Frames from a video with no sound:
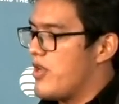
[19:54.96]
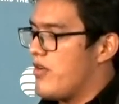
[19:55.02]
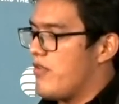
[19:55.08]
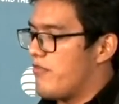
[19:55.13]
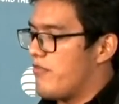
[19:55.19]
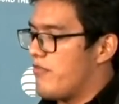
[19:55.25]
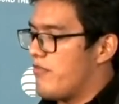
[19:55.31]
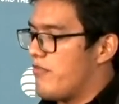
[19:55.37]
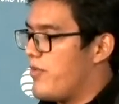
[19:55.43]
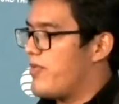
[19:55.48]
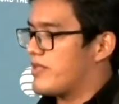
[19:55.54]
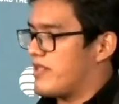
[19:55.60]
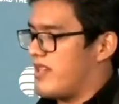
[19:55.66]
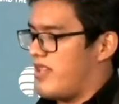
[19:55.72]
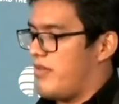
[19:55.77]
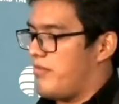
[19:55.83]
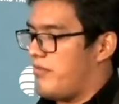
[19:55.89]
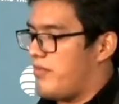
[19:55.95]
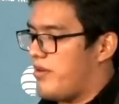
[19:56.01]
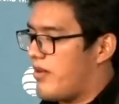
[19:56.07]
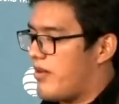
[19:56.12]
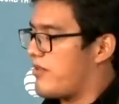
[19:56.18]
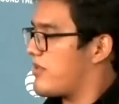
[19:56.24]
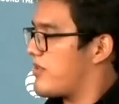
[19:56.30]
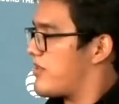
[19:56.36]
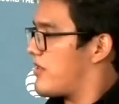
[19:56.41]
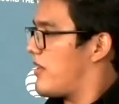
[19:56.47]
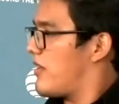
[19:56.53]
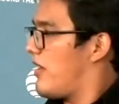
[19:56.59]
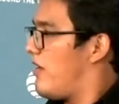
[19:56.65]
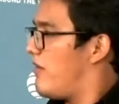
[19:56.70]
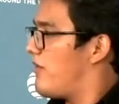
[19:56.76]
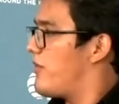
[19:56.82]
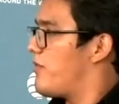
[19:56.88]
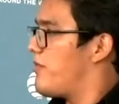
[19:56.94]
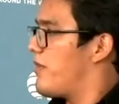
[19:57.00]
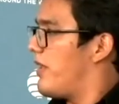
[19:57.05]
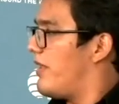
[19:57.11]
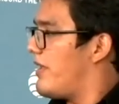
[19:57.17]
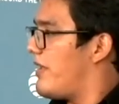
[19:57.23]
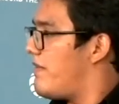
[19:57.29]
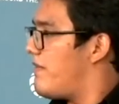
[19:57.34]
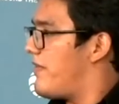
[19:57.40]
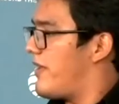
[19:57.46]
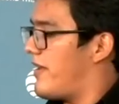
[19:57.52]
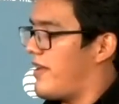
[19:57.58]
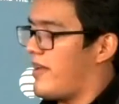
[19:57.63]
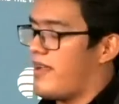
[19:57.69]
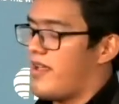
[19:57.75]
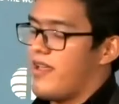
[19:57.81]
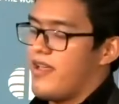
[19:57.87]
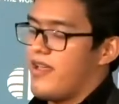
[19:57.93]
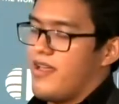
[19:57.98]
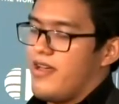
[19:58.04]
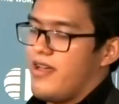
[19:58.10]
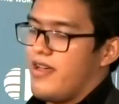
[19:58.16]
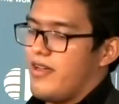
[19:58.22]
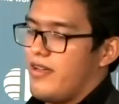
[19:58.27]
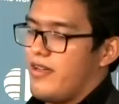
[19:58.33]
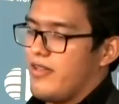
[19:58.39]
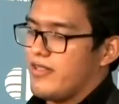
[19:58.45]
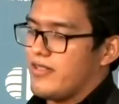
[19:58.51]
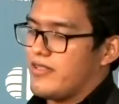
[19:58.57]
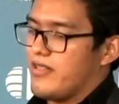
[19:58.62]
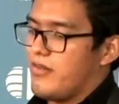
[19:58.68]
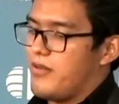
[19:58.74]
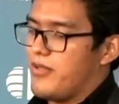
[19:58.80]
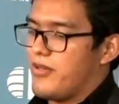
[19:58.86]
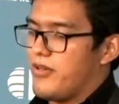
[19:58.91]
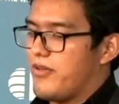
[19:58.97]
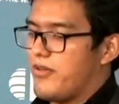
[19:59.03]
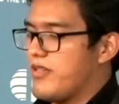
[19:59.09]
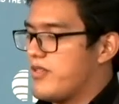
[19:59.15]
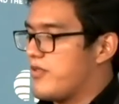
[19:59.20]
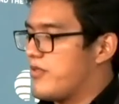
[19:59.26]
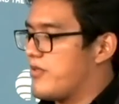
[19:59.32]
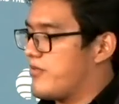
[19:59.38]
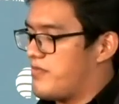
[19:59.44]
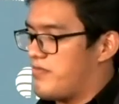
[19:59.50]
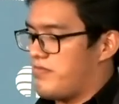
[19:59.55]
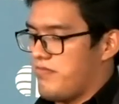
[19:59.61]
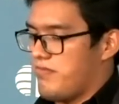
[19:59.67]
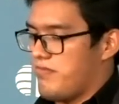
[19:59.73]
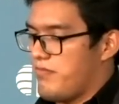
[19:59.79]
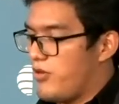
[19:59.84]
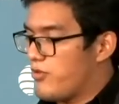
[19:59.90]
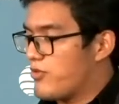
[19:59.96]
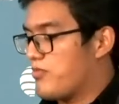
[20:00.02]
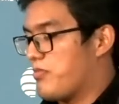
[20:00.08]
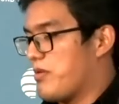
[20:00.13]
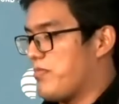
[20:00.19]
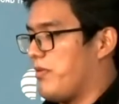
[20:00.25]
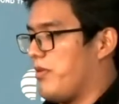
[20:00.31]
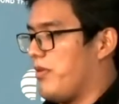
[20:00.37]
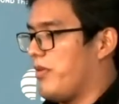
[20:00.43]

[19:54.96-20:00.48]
view as a democracy? How do we live that? El Salvador, as most people